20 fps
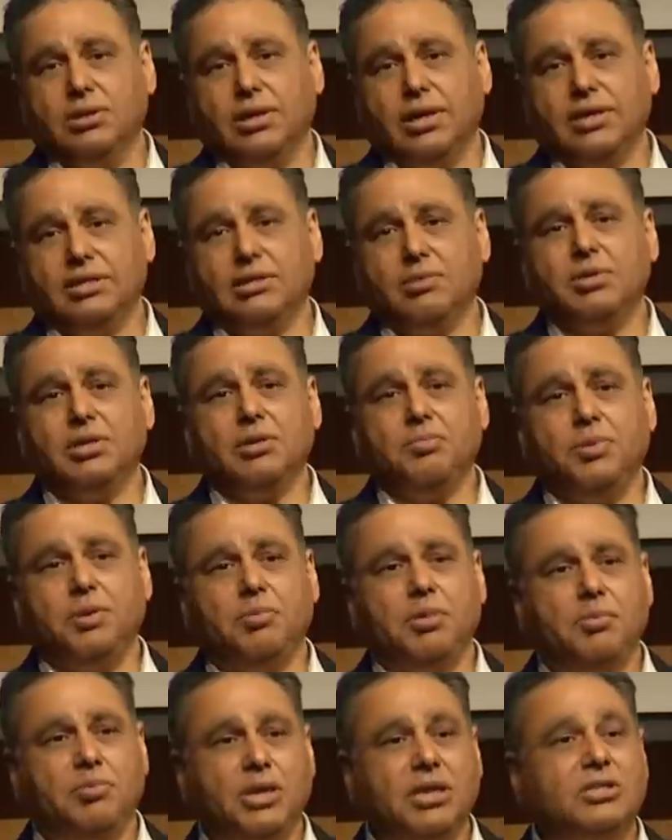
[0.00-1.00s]
and some other
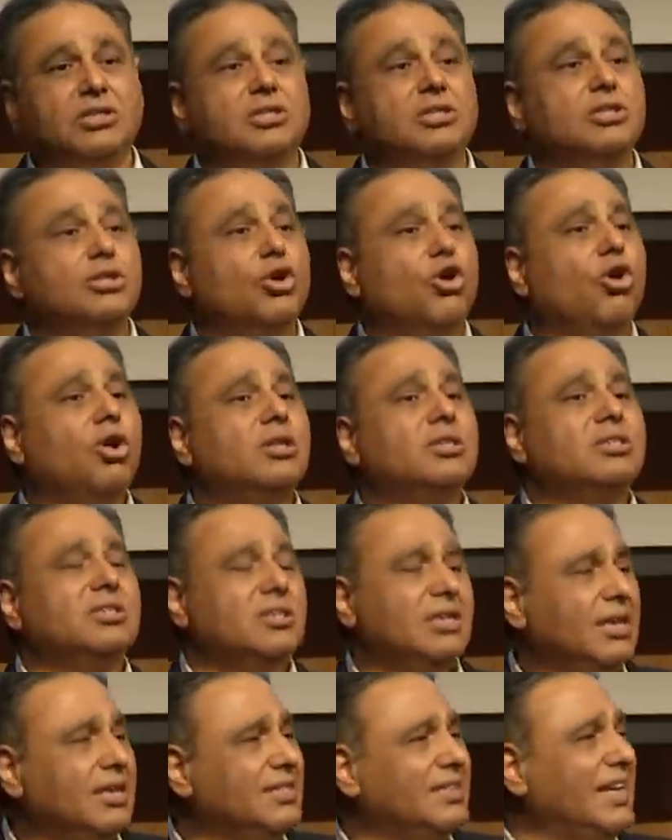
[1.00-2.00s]
people, because these are all
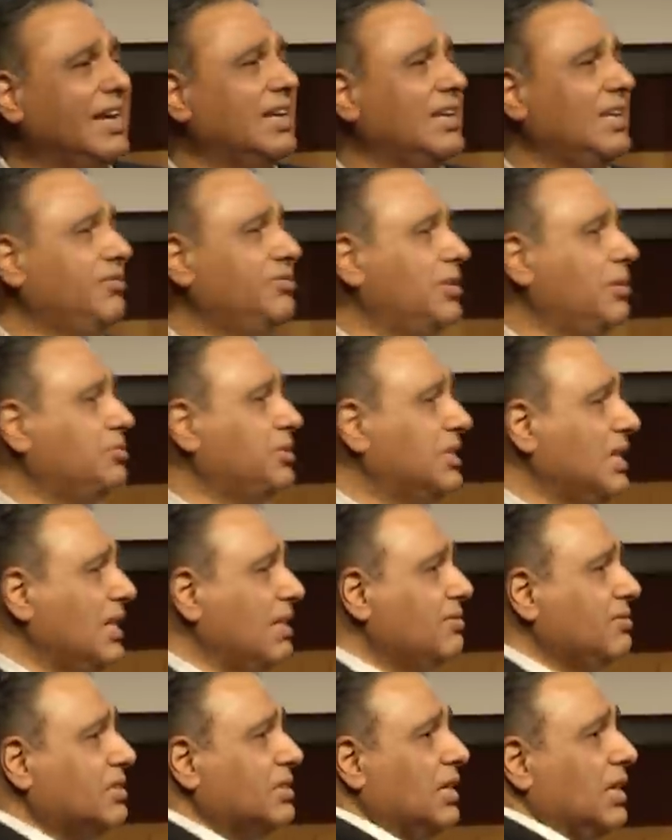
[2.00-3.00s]
executives
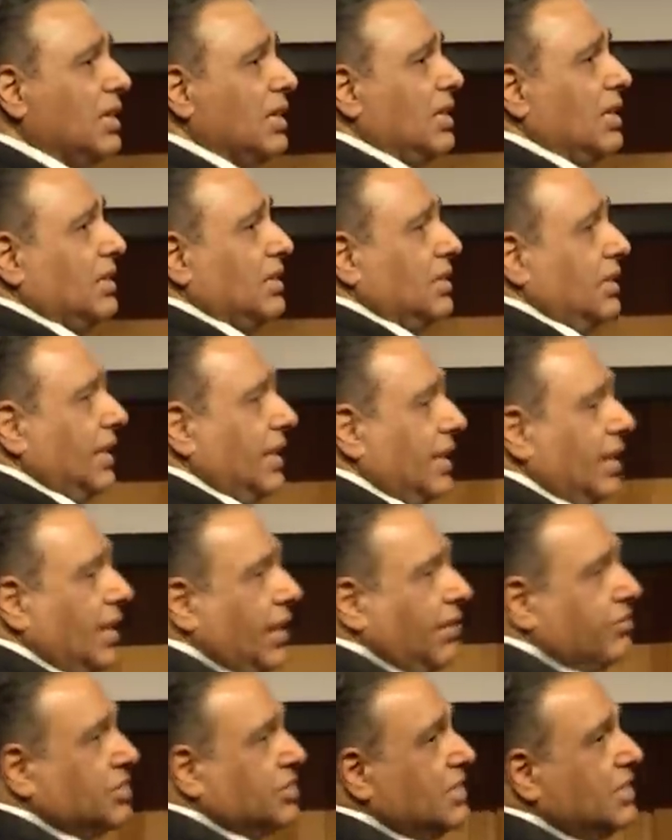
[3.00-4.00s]
themselves. They
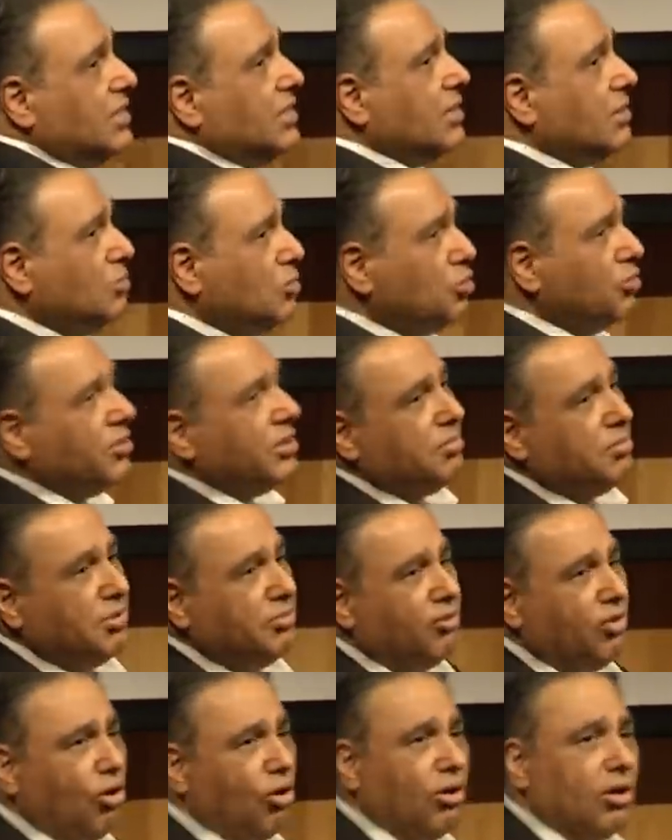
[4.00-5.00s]
have seen the movie
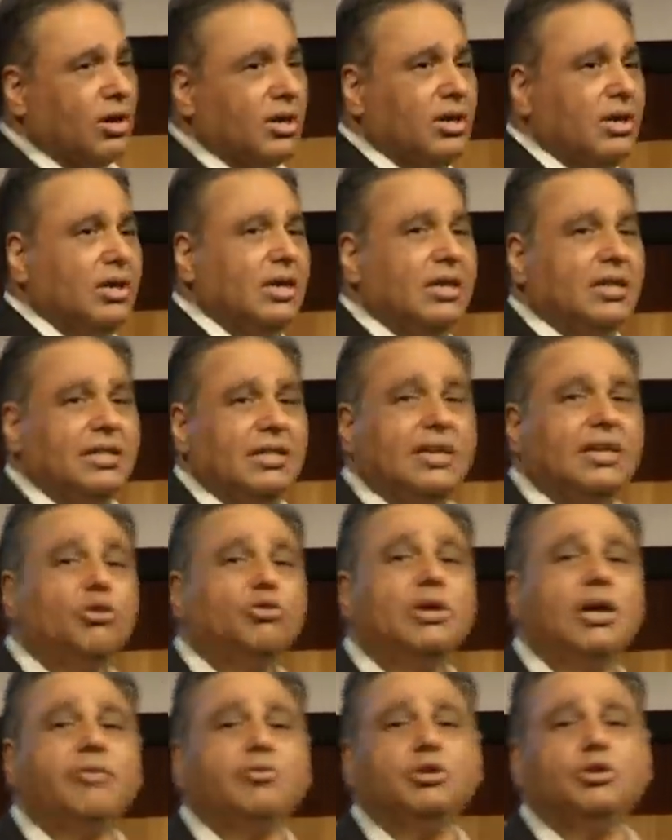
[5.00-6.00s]
before. They
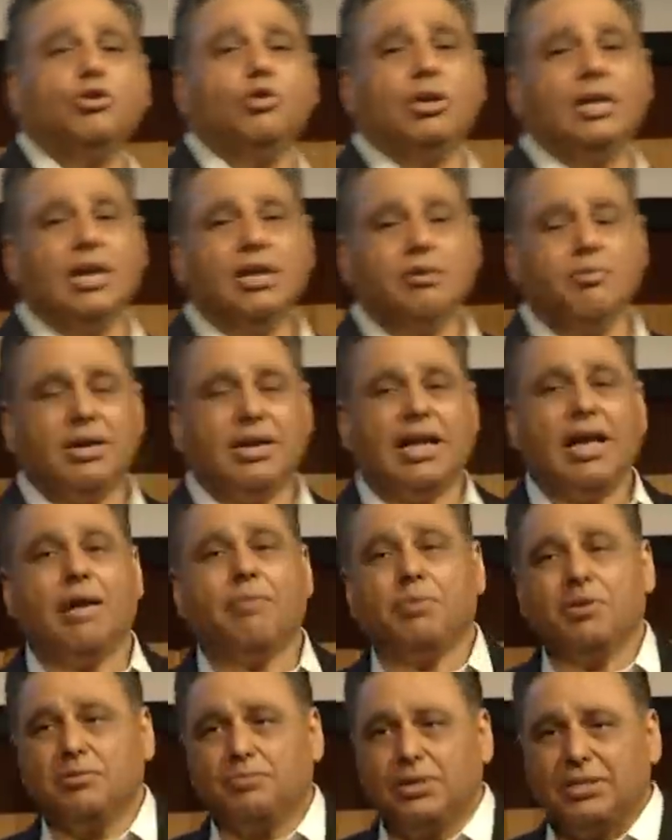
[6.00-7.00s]
don't have to know a lot about
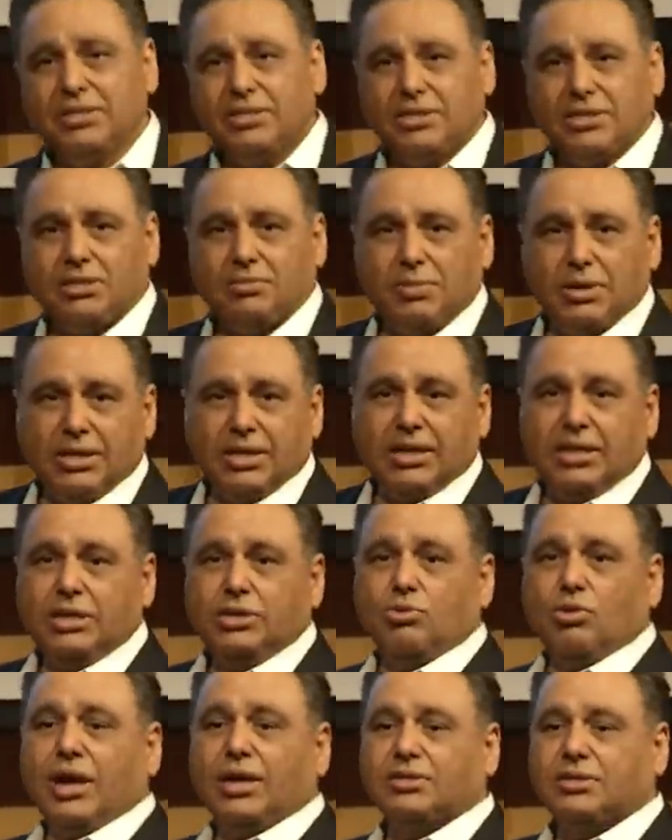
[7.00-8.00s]
Apple's business, but they
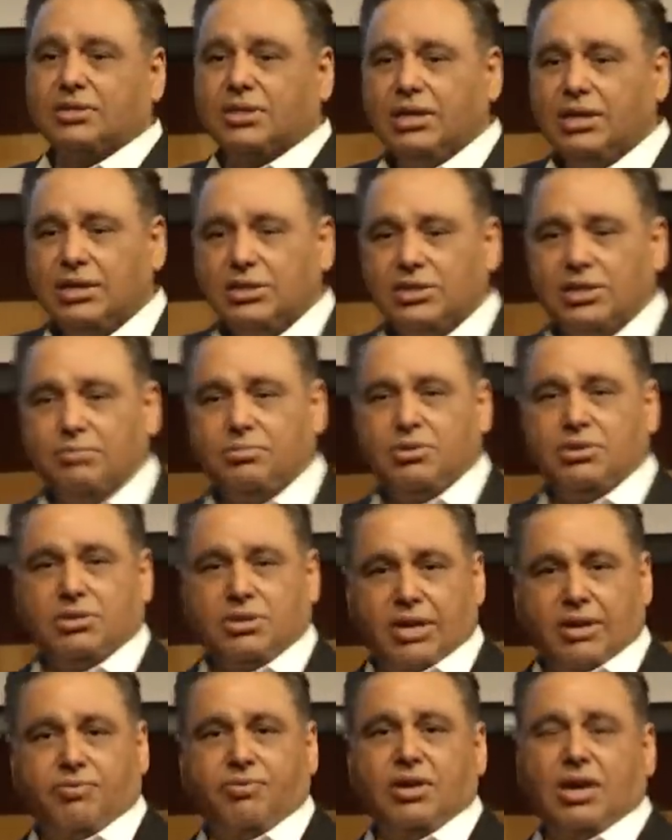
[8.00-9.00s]
need to ask some
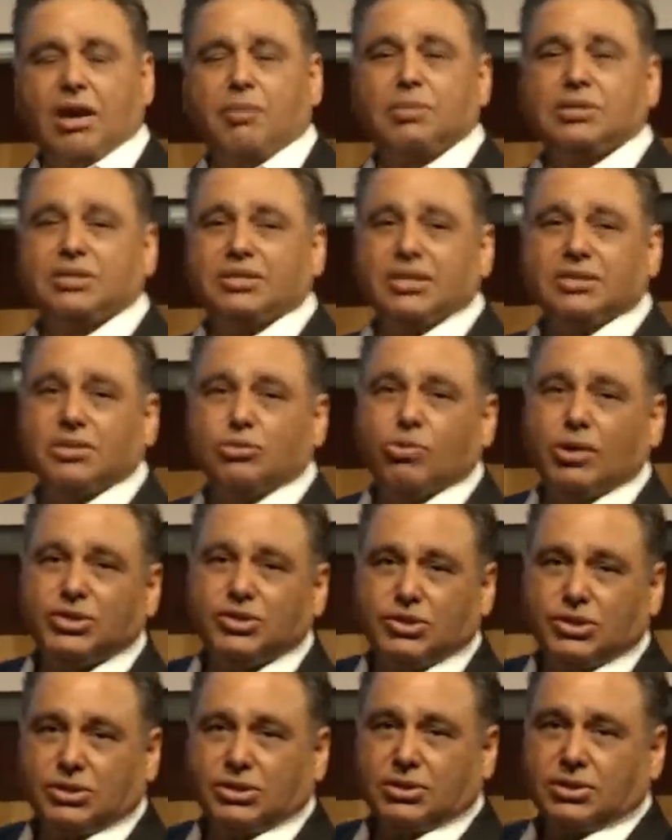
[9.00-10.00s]
tough common sense
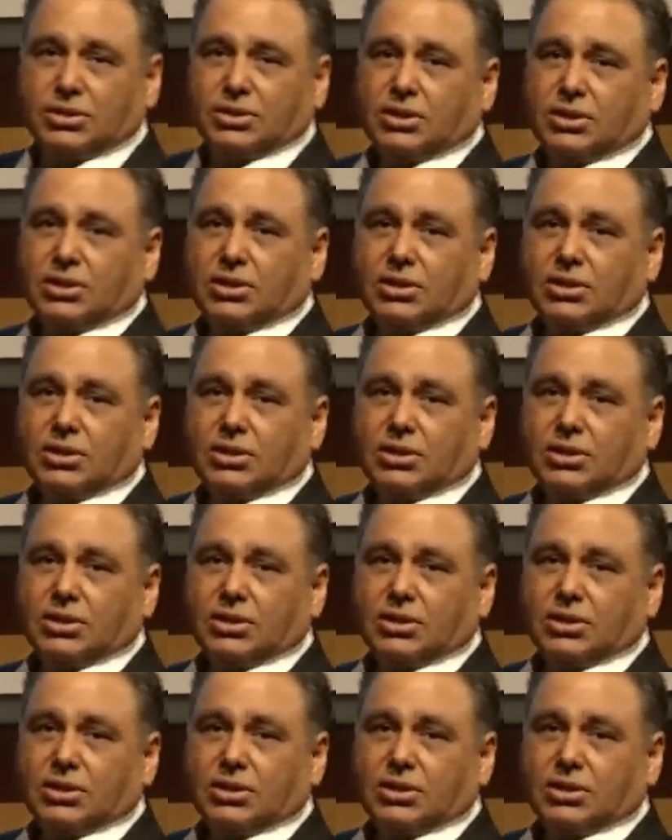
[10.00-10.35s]
questions.